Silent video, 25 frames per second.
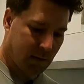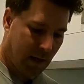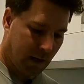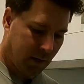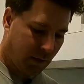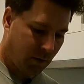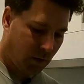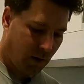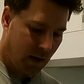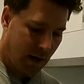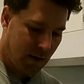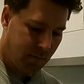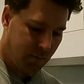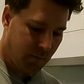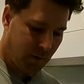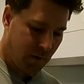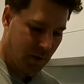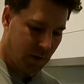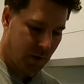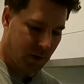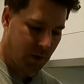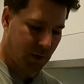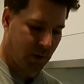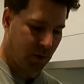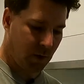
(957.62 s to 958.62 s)
that
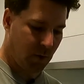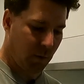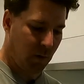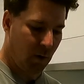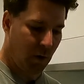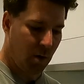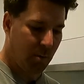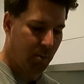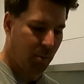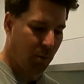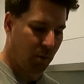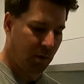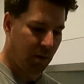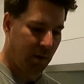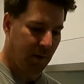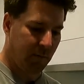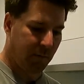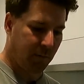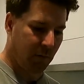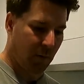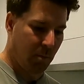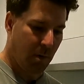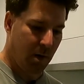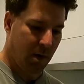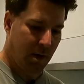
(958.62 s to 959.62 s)
crayfish, you know, we only put it in
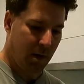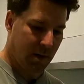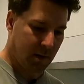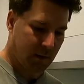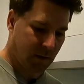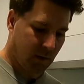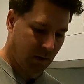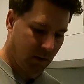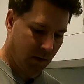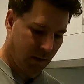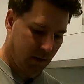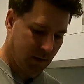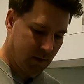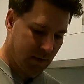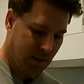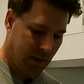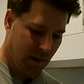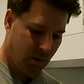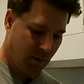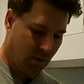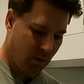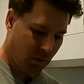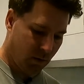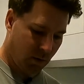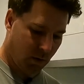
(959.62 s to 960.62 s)
for a minute. It's going to
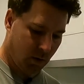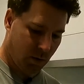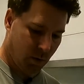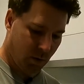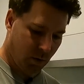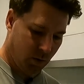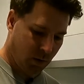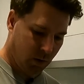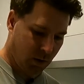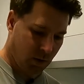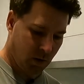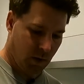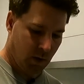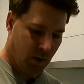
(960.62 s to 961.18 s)
continue to cook